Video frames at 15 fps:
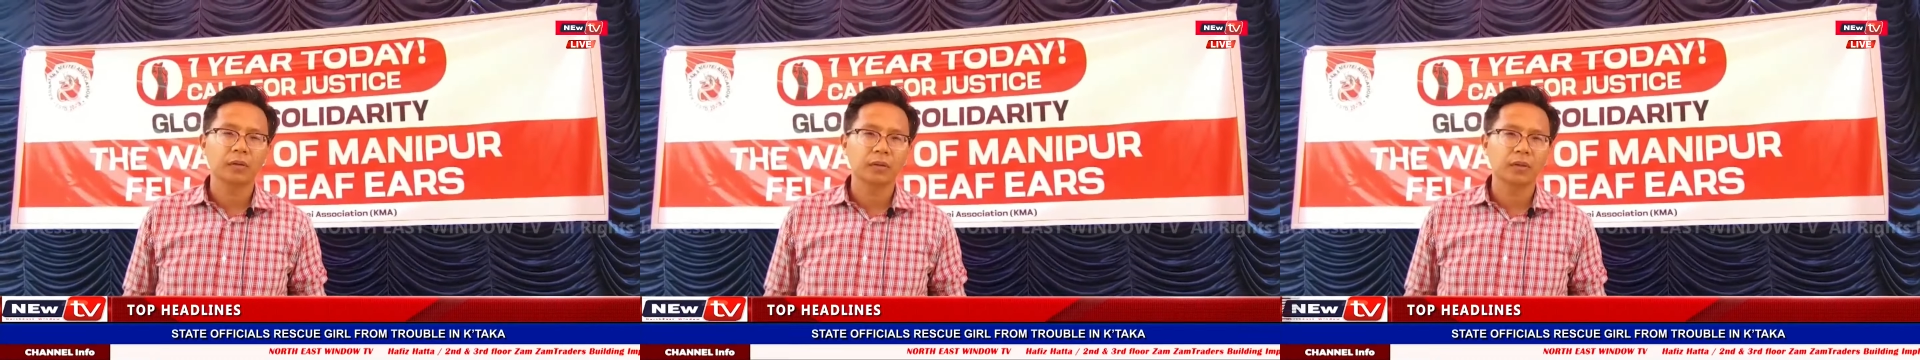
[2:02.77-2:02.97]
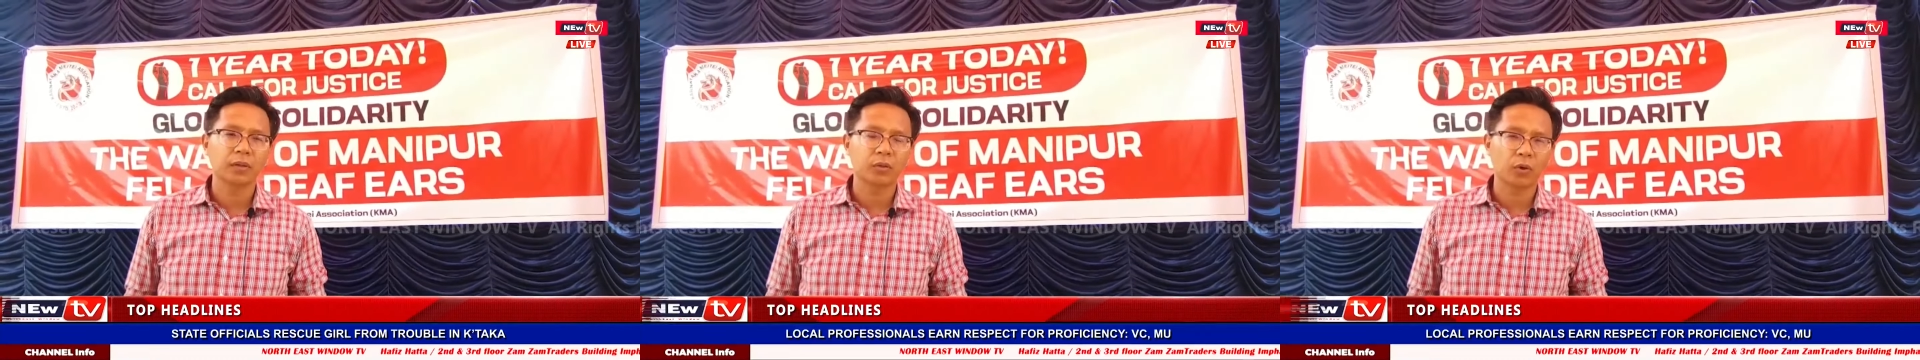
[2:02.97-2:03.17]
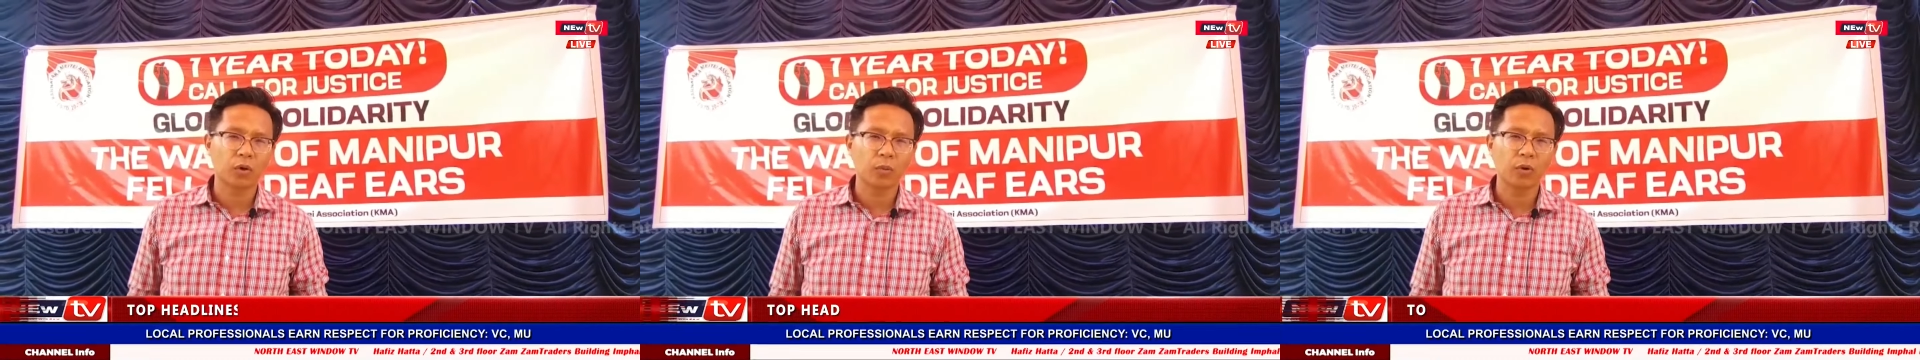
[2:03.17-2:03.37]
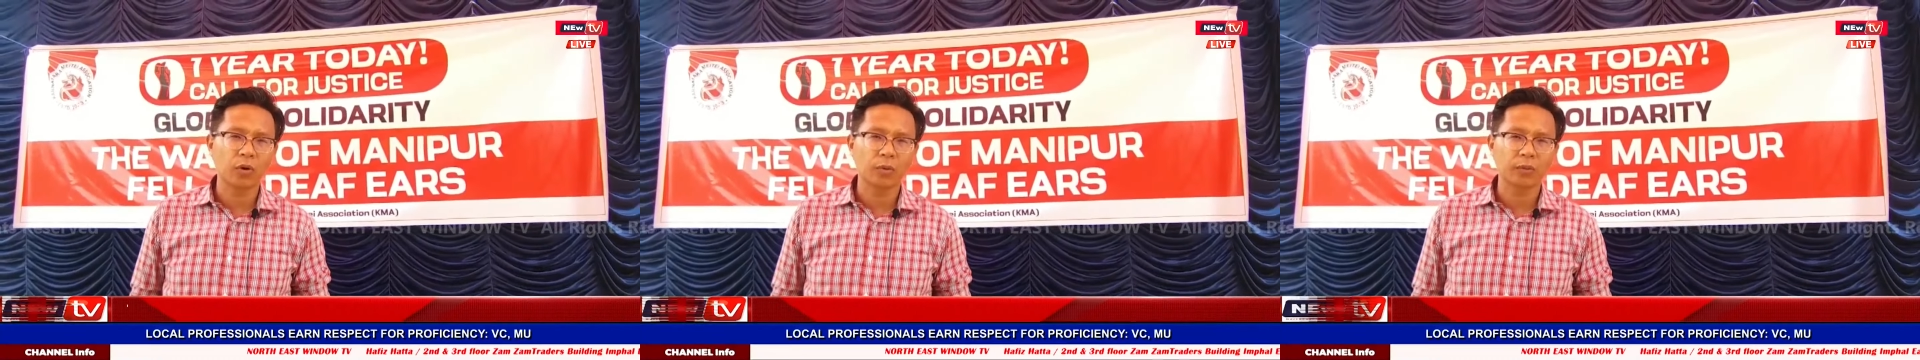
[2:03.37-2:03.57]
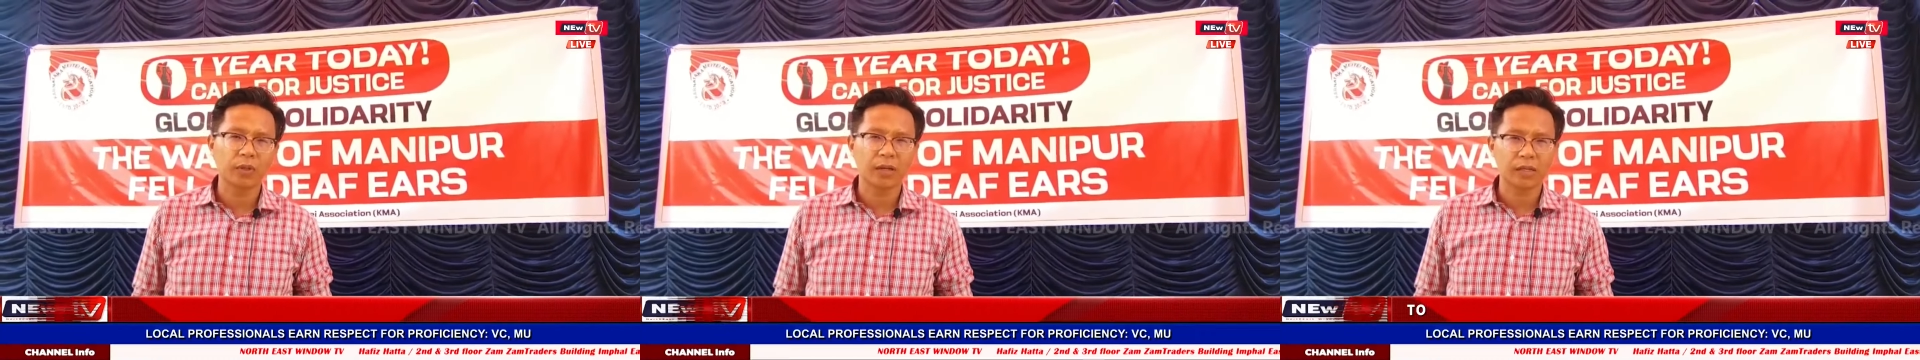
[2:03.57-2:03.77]
the, the
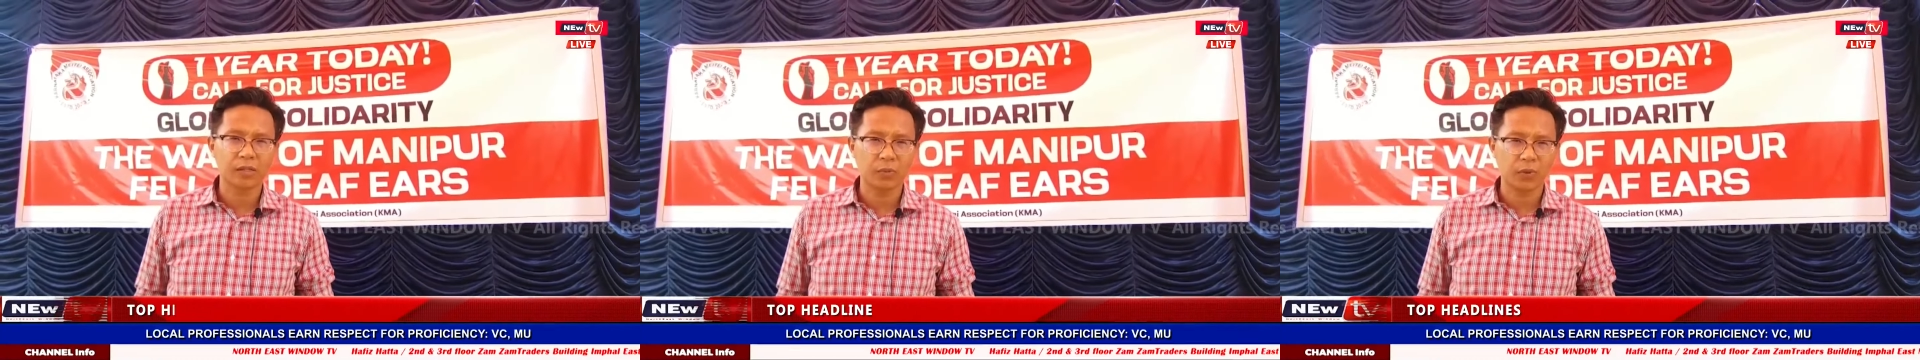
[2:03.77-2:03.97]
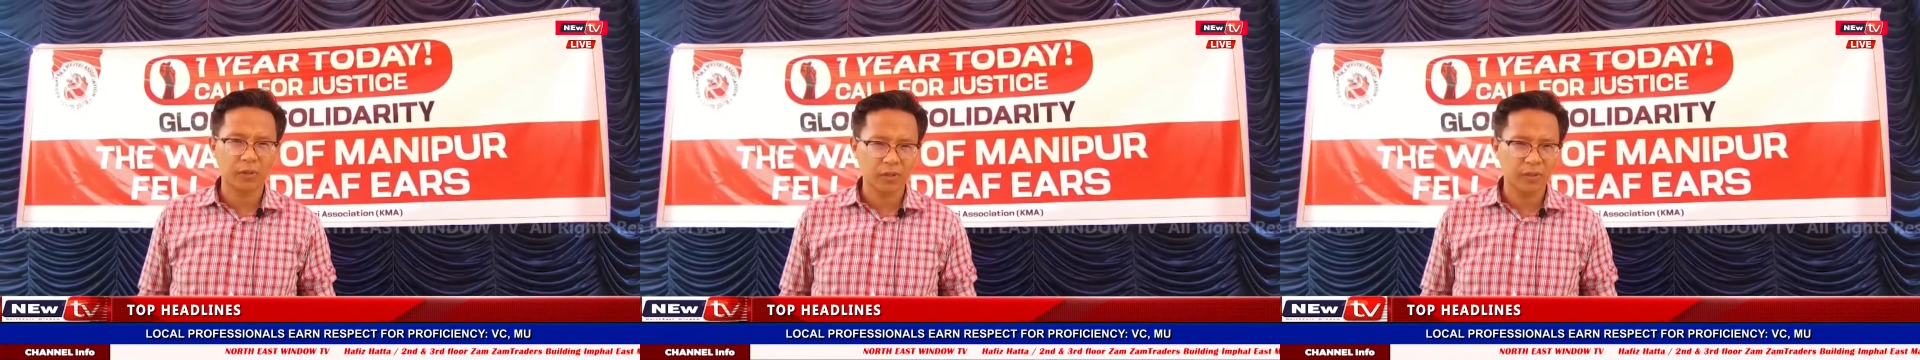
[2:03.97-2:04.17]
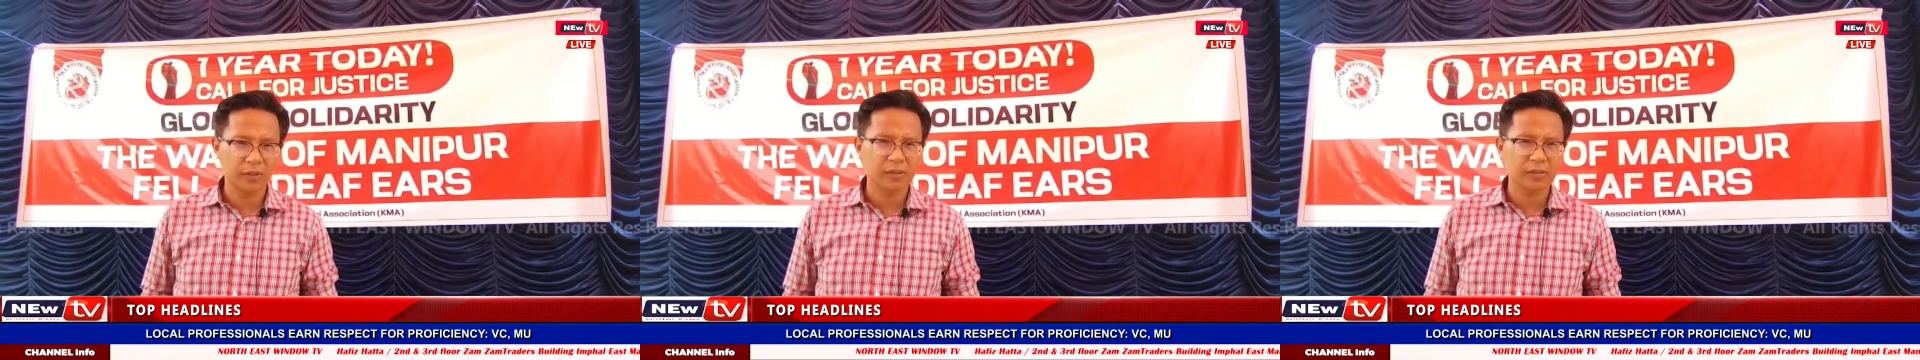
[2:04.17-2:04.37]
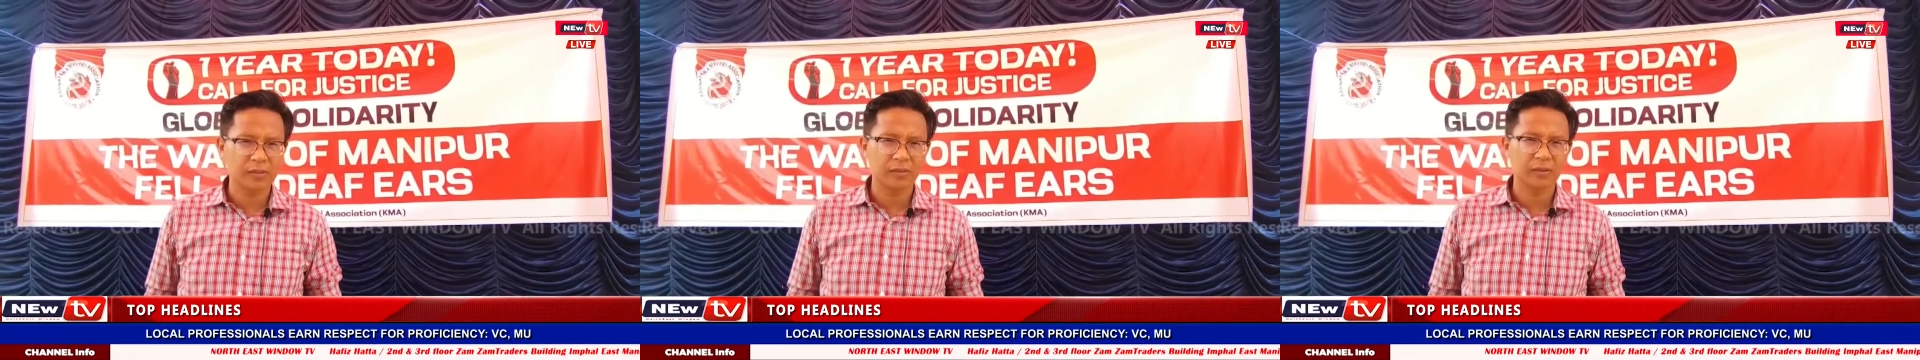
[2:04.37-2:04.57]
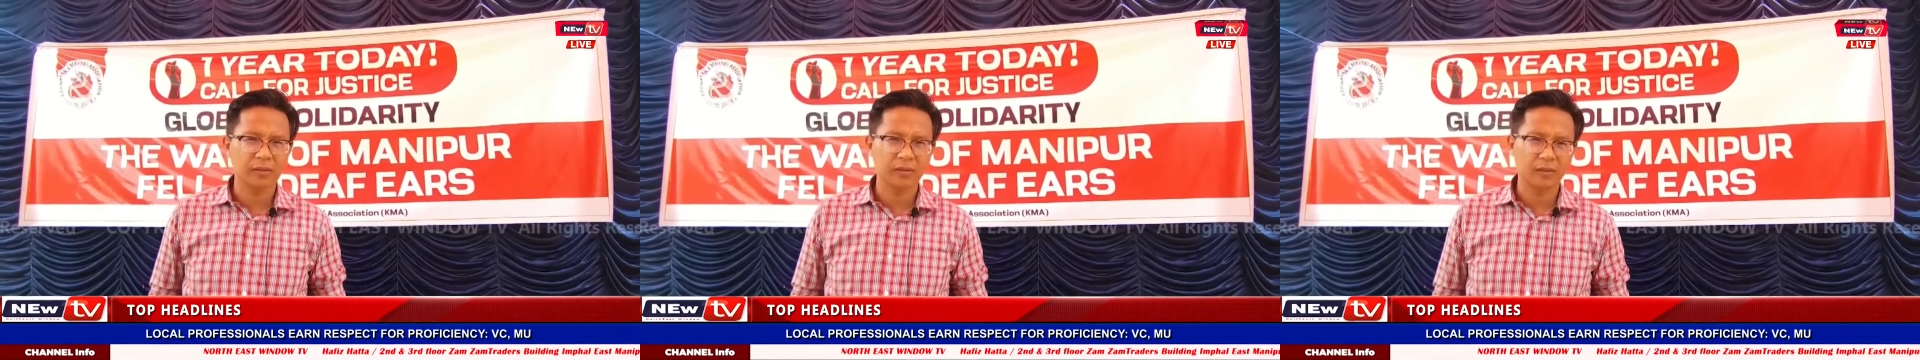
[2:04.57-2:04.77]
trauma of the last one
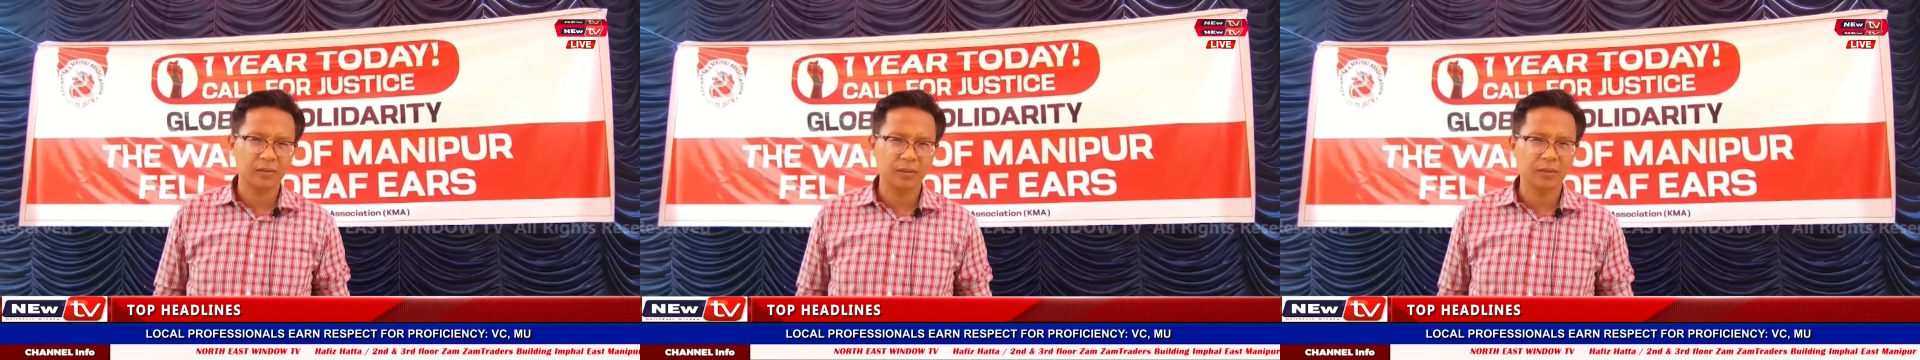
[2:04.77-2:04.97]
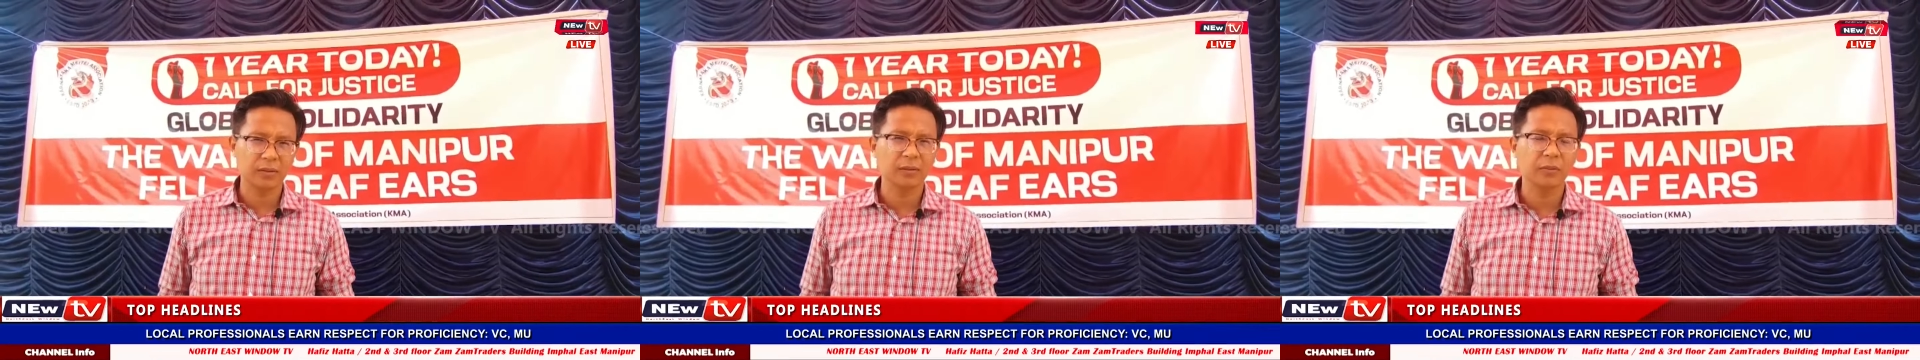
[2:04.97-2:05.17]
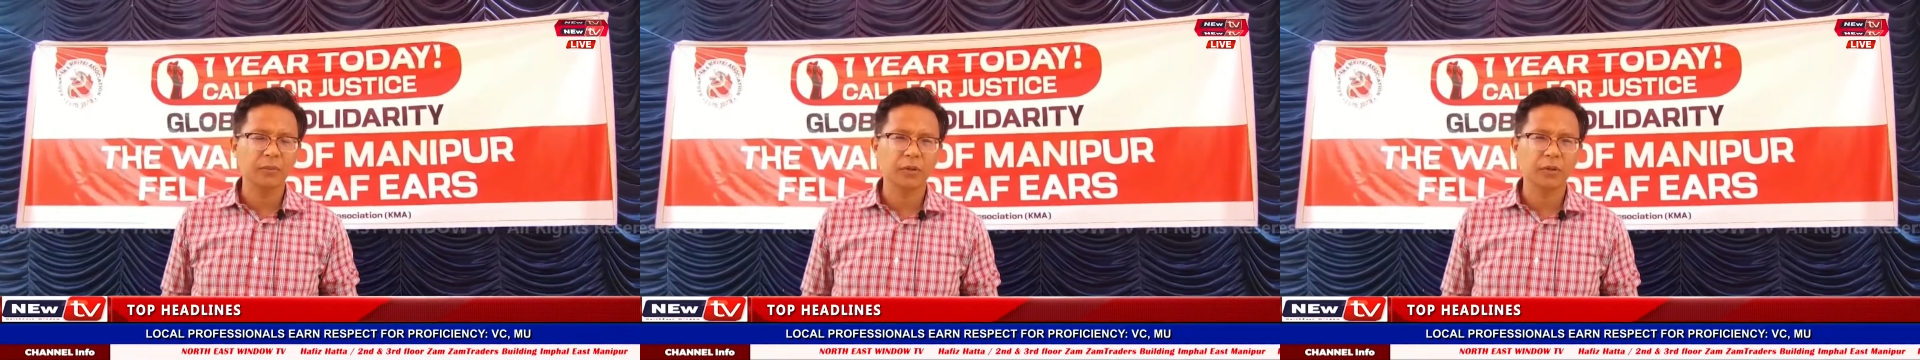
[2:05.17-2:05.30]
years uh, you know,